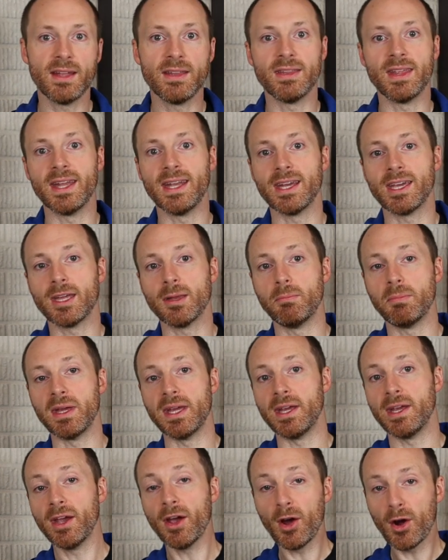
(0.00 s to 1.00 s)
that it can
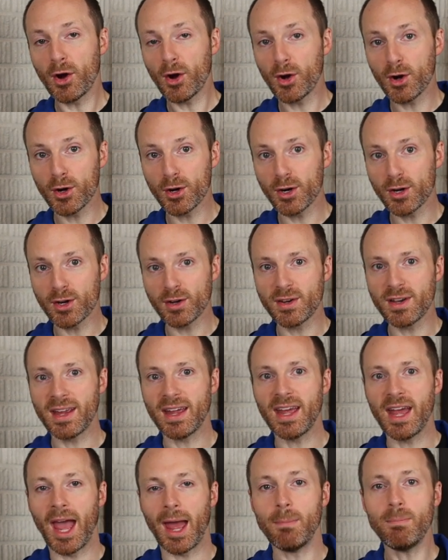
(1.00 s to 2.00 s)
be heard,
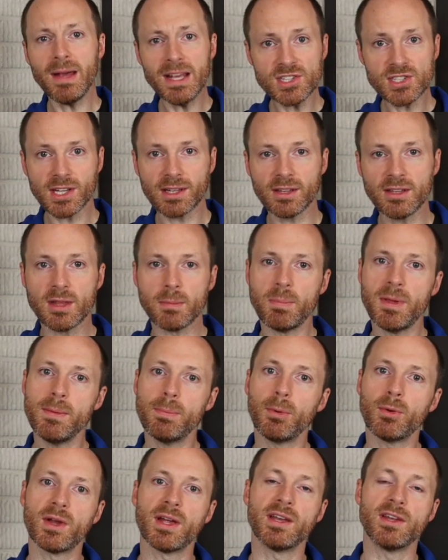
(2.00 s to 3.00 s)
and basically that
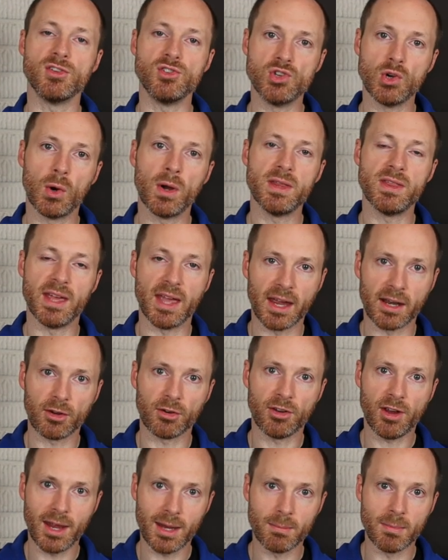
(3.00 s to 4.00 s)
people can enjoy the
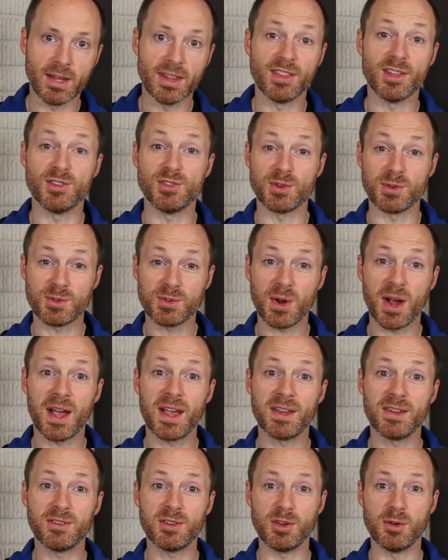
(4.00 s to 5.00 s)
entertainment that you're
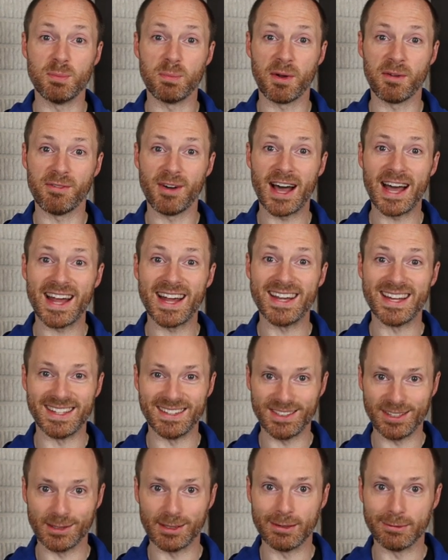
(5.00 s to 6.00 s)
trying to provide
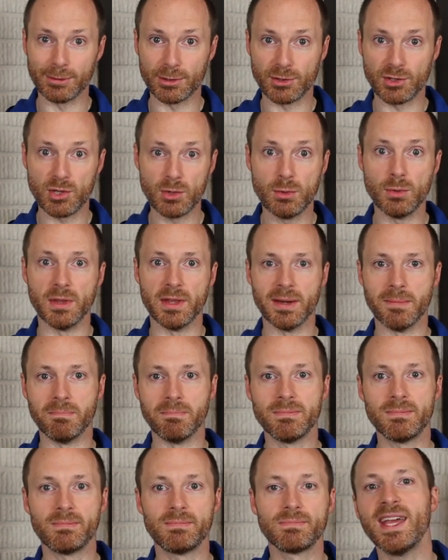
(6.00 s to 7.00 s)
and deliver to them.
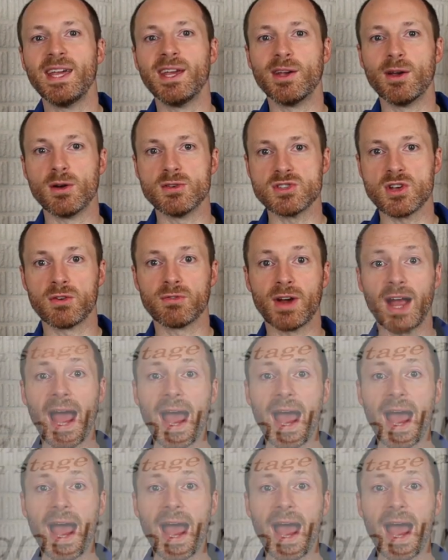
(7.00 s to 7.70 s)
He goes over